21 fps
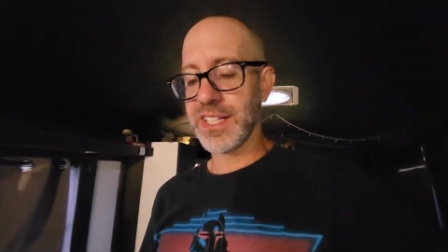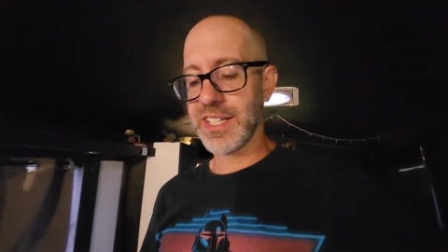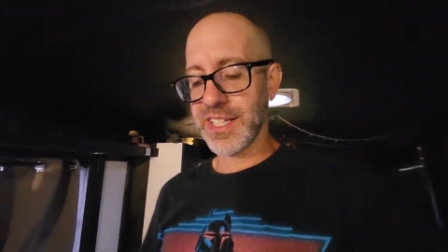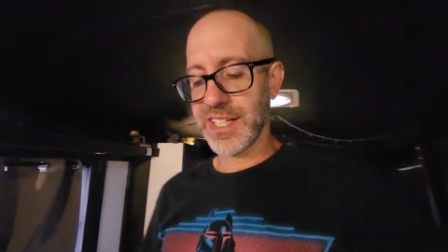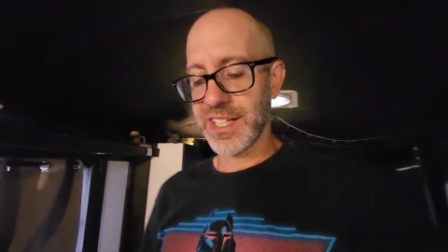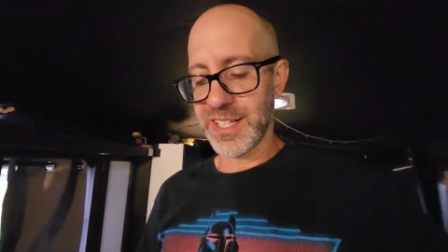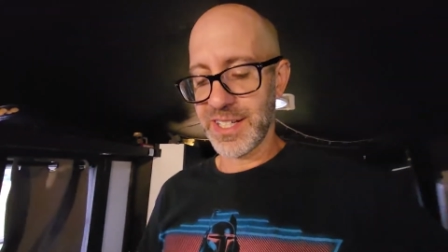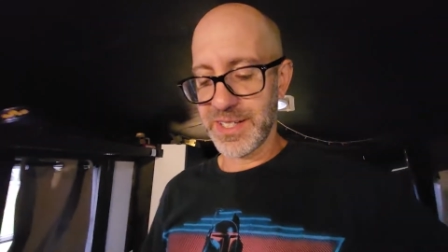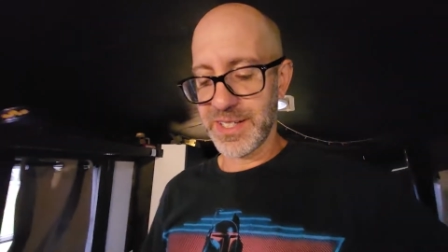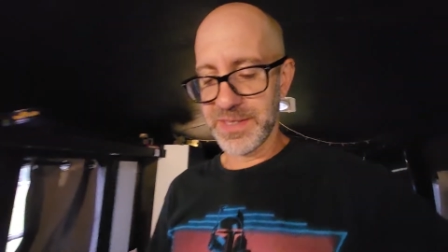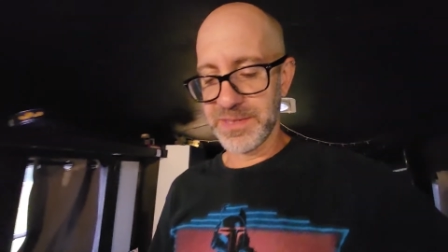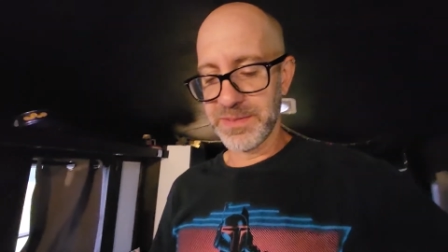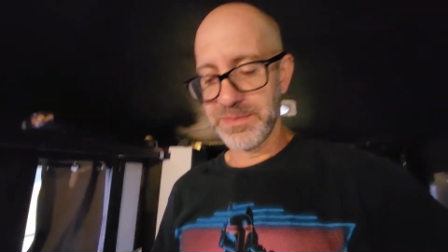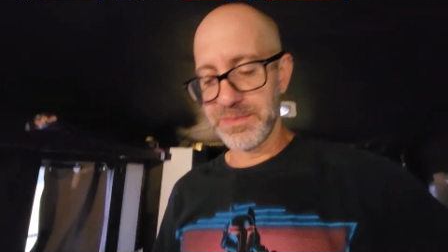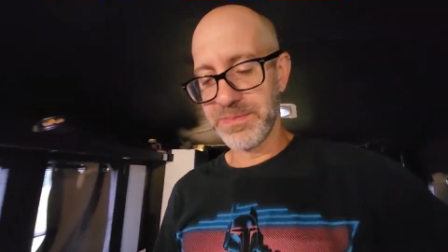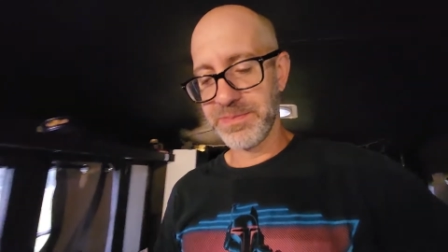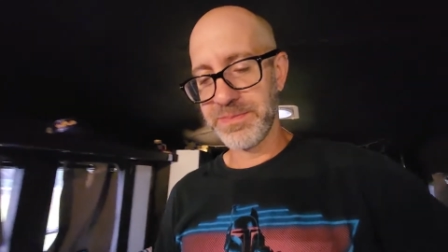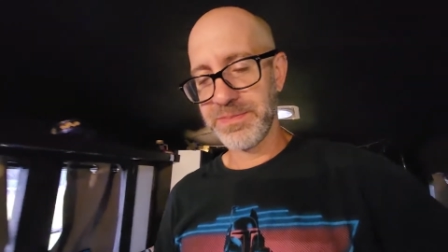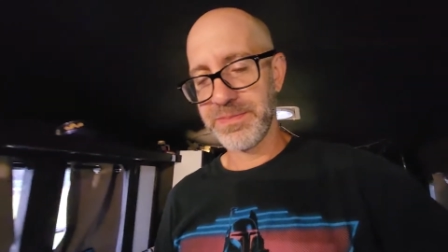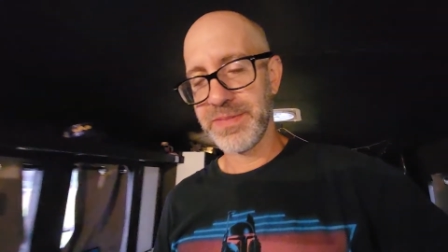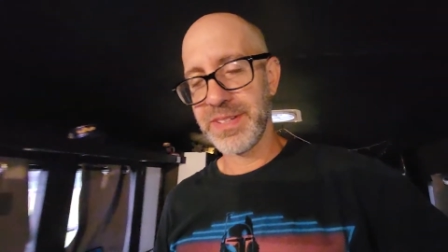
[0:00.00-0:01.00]

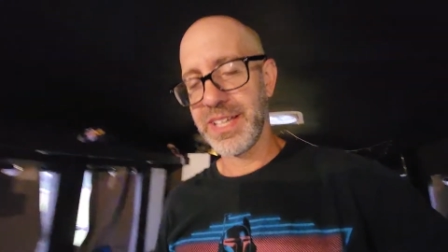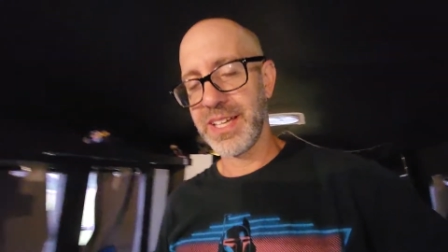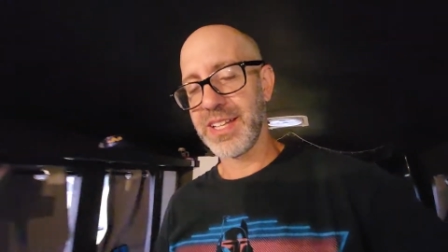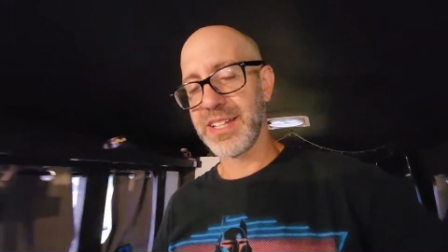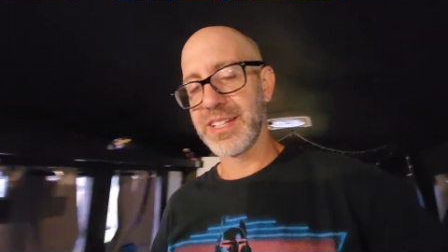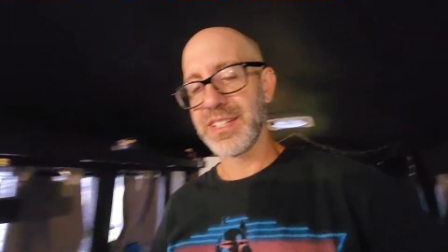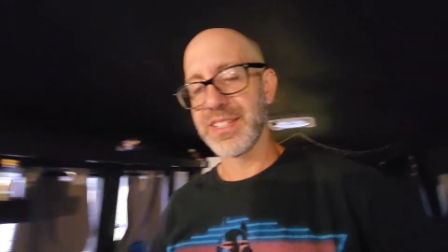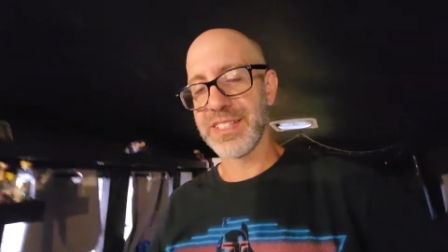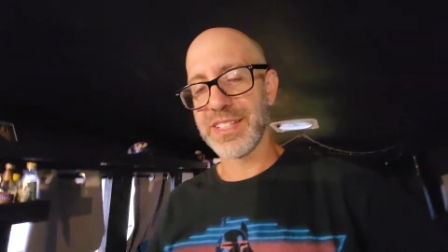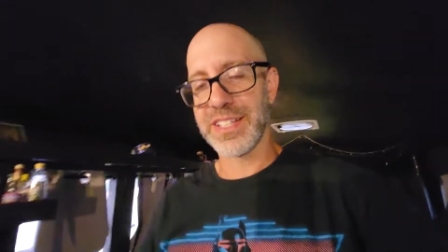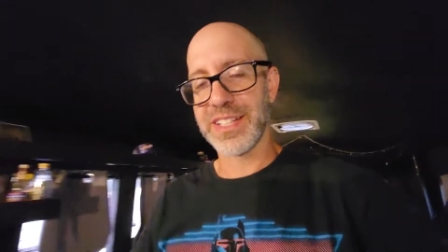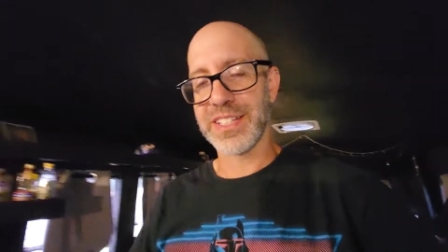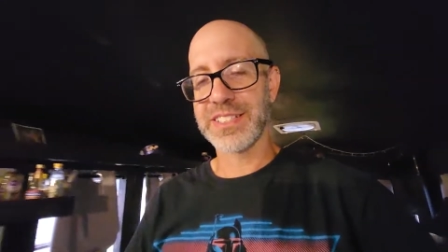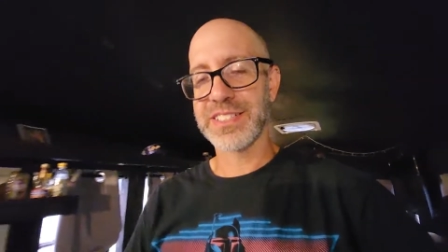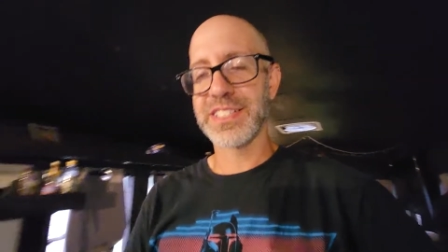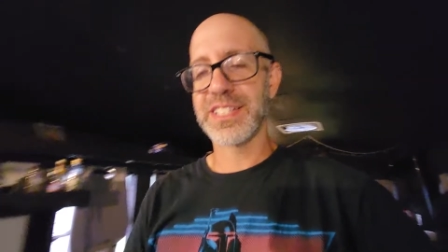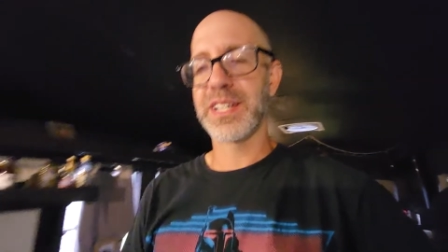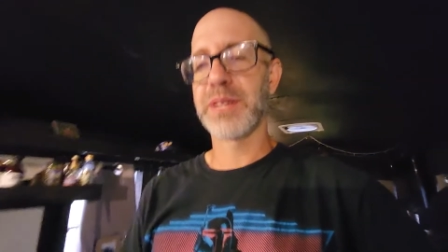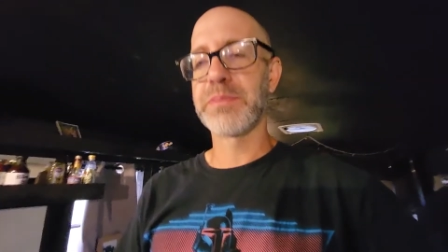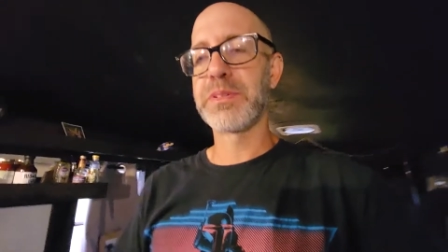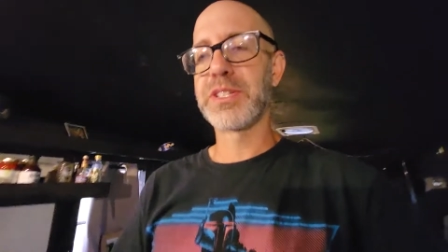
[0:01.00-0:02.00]
And like I
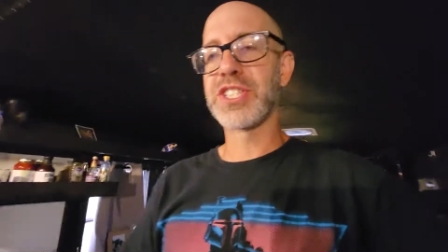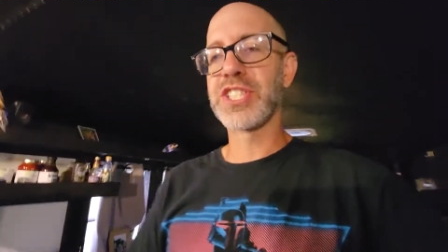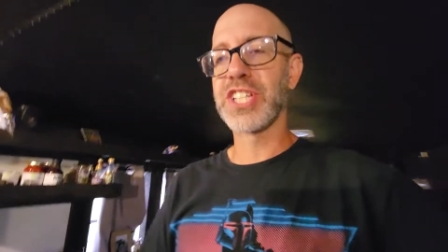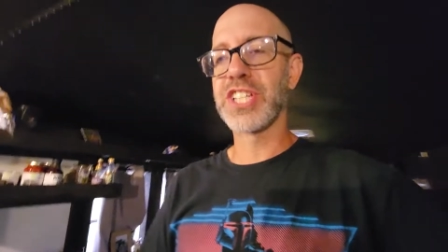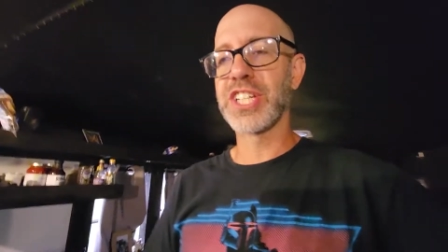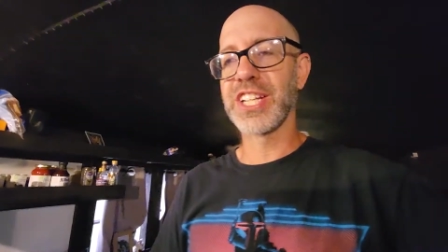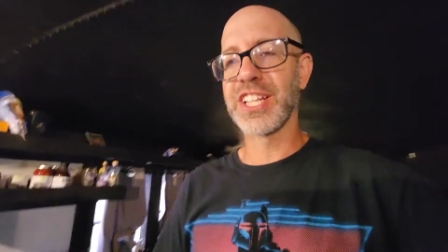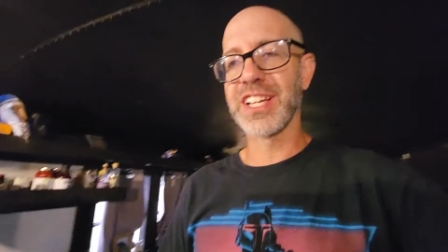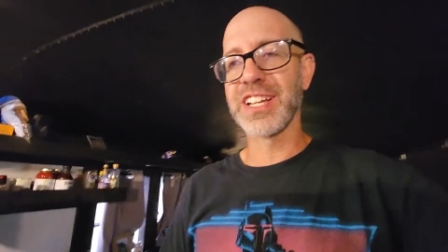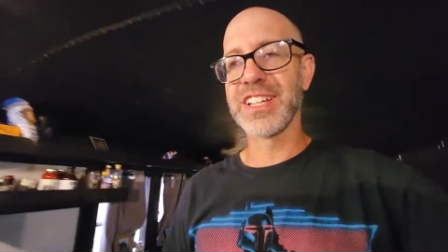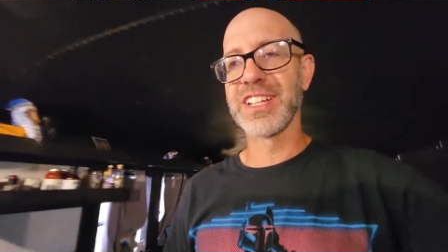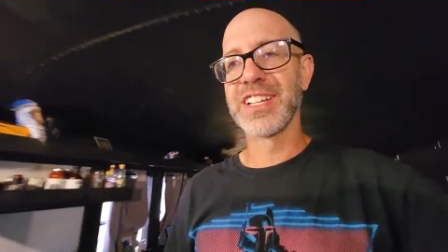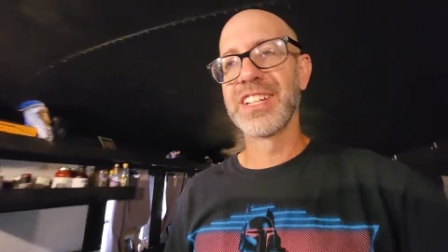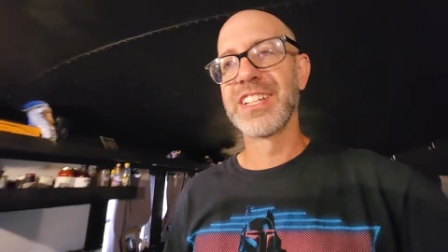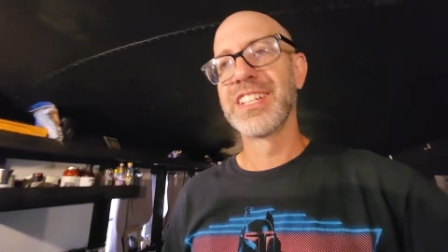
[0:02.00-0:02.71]
said, I've been cheating